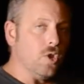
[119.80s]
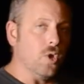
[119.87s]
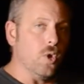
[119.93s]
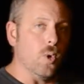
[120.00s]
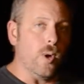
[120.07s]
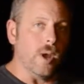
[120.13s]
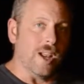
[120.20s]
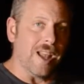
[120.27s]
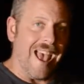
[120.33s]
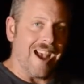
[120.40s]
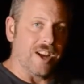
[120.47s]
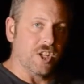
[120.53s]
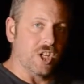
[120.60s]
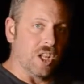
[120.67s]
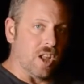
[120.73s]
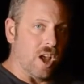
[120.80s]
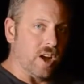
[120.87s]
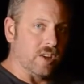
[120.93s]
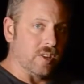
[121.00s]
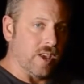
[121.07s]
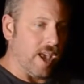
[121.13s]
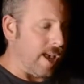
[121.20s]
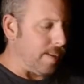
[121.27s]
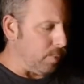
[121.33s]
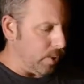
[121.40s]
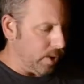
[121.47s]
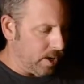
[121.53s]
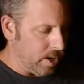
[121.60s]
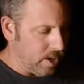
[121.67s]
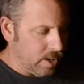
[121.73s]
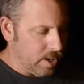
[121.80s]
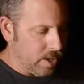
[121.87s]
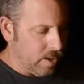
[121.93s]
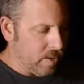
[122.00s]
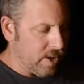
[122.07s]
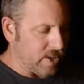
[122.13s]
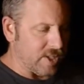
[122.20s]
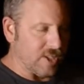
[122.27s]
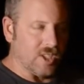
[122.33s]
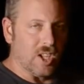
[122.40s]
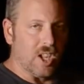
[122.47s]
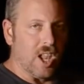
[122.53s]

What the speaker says: You would actually lock the cable in. This has a